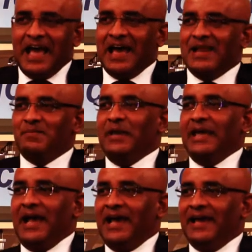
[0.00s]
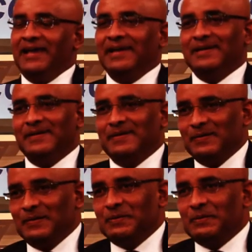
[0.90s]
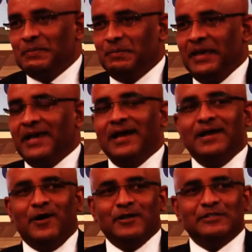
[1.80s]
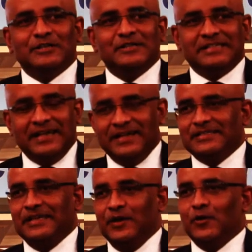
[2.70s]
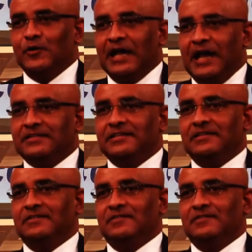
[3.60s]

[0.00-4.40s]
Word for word: And may I, may I also say to you that